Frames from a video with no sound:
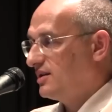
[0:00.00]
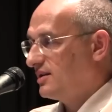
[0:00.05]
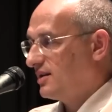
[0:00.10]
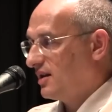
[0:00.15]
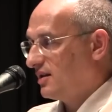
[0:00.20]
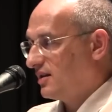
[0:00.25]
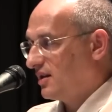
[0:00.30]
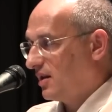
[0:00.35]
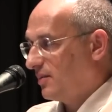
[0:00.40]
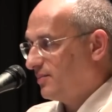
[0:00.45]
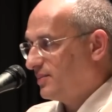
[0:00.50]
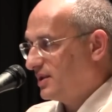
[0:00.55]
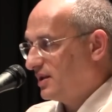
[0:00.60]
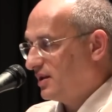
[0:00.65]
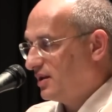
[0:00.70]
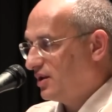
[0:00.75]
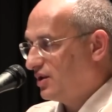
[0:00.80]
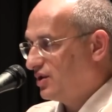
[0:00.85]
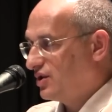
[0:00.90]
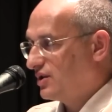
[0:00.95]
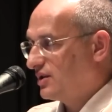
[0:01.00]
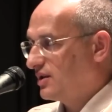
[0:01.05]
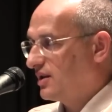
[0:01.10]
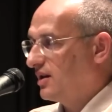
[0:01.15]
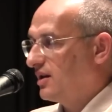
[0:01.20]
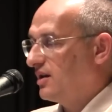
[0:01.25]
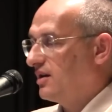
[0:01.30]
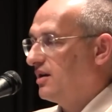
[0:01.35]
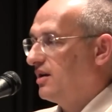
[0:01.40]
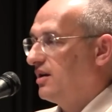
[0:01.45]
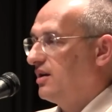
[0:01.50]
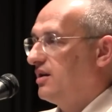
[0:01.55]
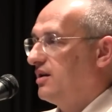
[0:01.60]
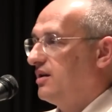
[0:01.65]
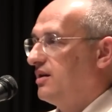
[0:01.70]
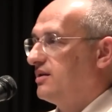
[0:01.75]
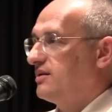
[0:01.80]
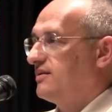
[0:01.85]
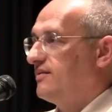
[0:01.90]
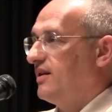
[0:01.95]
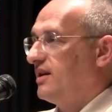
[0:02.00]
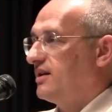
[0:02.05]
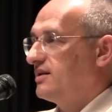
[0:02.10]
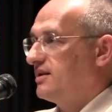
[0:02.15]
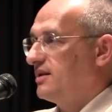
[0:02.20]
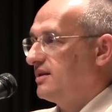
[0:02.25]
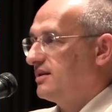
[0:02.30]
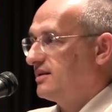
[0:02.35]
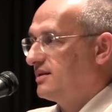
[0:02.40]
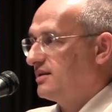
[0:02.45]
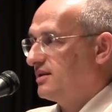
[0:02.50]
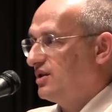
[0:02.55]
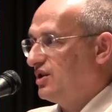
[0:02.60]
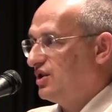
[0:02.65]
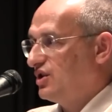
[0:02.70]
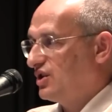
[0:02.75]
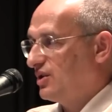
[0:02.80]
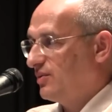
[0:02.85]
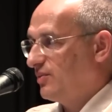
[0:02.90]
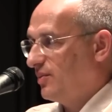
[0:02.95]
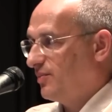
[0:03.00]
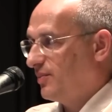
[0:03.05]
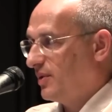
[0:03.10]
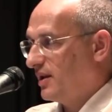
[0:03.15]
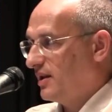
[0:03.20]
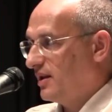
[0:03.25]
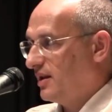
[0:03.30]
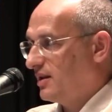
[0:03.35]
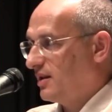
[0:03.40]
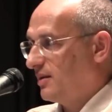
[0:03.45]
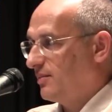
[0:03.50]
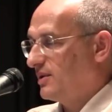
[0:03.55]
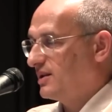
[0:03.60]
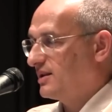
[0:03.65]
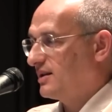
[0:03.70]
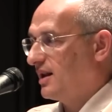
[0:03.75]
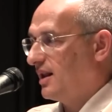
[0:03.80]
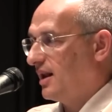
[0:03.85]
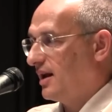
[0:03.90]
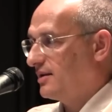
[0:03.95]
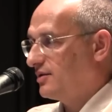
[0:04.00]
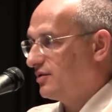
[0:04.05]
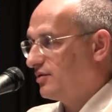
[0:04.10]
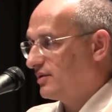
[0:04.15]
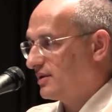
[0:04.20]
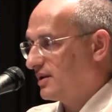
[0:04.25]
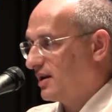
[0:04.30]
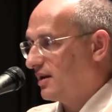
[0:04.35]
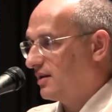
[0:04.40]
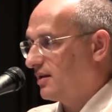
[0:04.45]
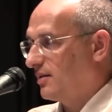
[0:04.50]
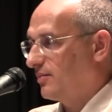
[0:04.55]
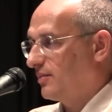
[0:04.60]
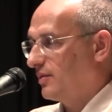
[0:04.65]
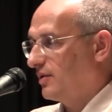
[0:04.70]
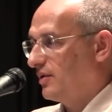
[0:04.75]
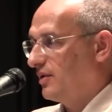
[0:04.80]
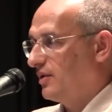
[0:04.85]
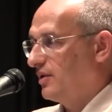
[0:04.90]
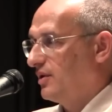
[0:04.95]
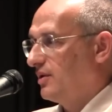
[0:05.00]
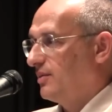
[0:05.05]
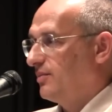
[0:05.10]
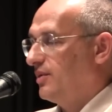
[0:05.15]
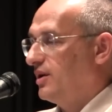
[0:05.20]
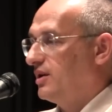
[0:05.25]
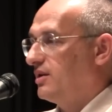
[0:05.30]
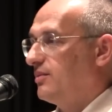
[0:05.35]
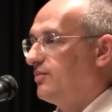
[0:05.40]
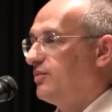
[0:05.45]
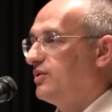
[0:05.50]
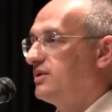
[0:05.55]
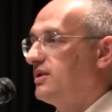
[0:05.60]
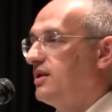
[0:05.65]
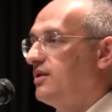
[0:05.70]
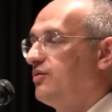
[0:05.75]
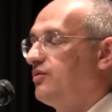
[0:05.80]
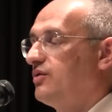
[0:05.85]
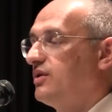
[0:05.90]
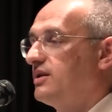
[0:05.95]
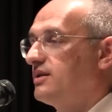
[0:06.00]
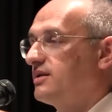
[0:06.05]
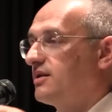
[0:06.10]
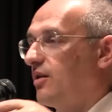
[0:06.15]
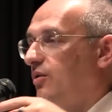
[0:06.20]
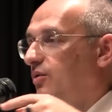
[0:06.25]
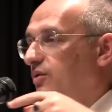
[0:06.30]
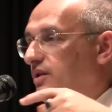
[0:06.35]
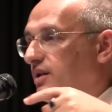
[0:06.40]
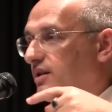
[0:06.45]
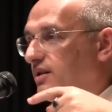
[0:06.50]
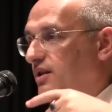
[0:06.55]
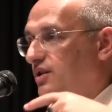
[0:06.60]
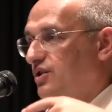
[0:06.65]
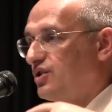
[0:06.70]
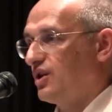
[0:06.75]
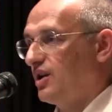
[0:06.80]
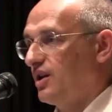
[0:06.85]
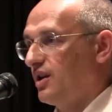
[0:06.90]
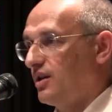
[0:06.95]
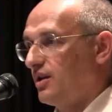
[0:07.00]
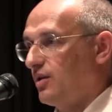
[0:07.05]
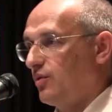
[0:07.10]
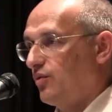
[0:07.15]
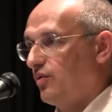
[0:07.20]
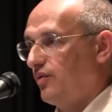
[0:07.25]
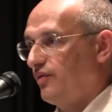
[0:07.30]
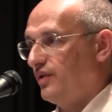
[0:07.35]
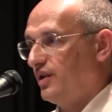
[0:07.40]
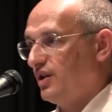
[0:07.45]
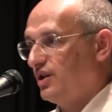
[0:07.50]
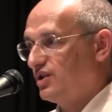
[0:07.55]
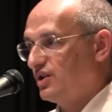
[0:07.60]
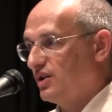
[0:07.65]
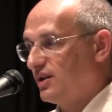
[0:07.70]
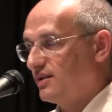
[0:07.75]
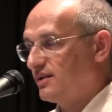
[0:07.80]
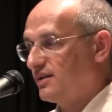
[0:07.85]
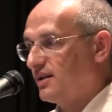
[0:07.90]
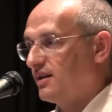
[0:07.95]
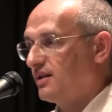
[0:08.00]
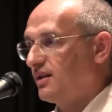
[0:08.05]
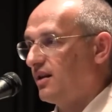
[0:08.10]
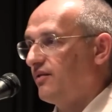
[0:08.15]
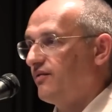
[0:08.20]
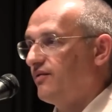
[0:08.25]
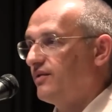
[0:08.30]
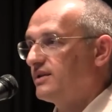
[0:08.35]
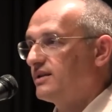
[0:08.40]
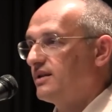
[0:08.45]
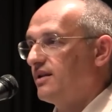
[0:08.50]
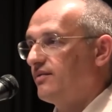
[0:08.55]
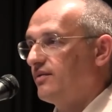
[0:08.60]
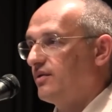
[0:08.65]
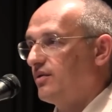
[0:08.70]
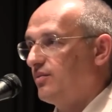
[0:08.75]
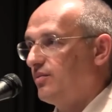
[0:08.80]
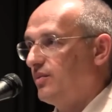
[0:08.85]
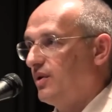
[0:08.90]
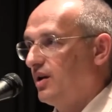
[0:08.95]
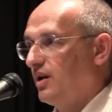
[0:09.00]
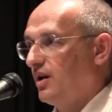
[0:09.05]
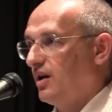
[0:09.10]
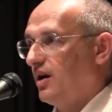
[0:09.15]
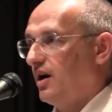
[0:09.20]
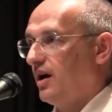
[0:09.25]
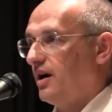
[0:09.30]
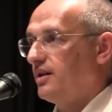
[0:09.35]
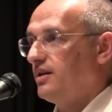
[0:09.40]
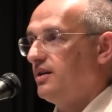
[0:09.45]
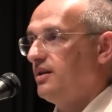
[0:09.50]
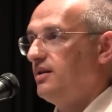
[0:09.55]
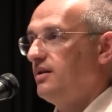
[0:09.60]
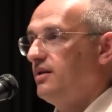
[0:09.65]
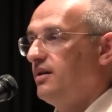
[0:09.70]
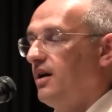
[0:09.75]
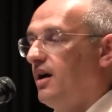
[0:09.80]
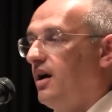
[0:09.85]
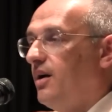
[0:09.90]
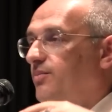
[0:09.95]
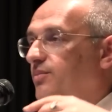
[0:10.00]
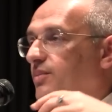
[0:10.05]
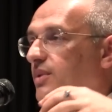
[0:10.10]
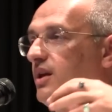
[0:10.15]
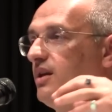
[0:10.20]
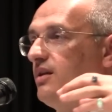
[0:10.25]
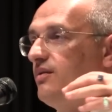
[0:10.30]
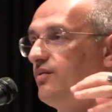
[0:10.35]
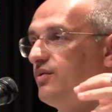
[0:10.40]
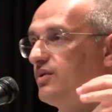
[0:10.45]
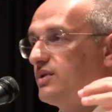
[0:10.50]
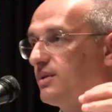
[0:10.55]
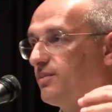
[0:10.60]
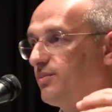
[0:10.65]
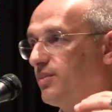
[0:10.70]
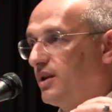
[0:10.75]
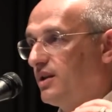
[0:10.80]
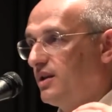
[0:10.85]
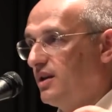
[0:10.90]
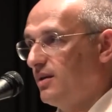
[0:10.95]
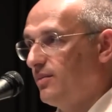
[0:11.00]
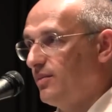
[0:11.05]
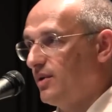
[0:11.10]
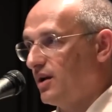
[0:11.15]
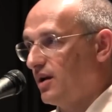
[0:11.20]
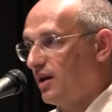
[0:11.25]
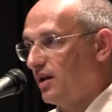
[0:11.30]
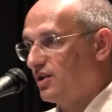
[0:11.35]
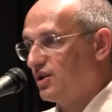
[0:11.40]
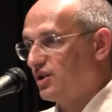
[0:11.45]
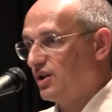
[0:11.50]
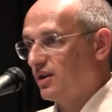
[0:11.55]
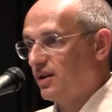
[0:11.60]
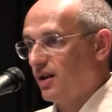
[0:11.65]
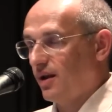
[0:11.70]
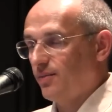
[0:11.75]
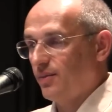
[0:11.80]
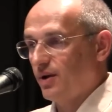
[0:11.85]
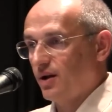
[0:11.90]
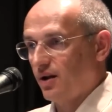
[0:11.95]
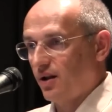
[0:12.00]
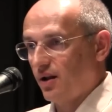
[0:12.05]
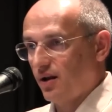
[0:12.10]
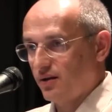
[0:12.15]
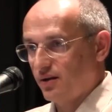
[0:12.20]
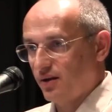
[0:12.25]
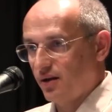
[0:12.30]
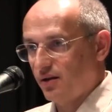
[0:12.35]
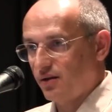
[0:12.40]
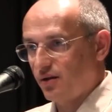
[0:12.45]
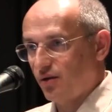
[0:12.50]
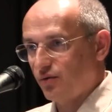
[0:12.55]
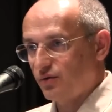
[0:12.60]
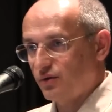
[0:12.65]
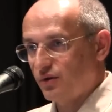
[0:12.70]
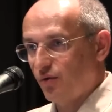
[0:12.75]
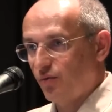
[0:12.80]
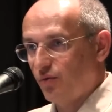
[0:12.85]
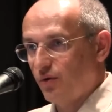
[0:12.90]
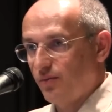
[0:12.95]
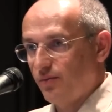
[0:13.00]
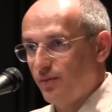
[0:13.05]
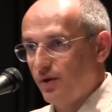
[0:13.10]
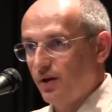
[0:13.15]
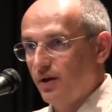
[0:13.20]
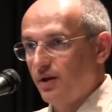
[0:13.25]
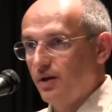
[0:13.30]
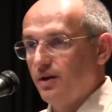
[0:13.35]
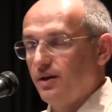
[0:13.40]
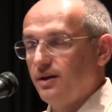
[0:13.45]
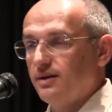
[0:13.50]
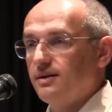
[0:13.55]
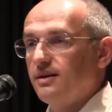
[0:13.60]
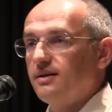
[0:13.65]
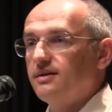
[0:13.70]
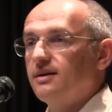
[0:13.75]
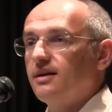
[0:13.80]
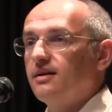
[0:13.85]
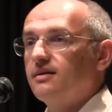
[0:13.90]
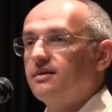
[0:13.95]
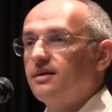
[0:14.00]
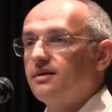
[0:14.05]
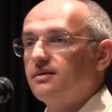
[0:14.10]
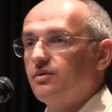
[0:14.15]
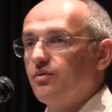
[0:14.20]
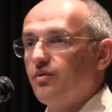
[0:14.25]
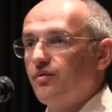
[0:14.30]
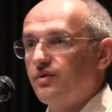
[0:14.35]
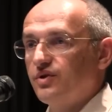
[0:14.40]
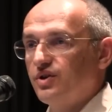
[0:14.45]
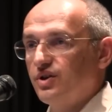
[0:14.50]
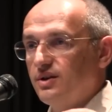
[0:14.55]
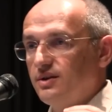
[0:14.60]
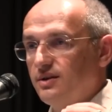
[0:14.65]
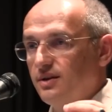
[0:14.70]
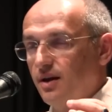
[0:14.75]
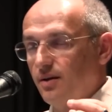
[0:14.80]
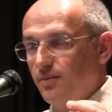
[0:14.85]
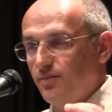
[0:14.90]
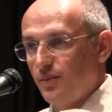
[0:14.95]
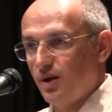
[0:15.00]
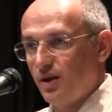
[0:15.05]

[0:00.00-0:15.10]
mind. And the lower psychic centers are connected to hell, to dirt. Therefore, if people build their relationships on the lower centers, they only exchange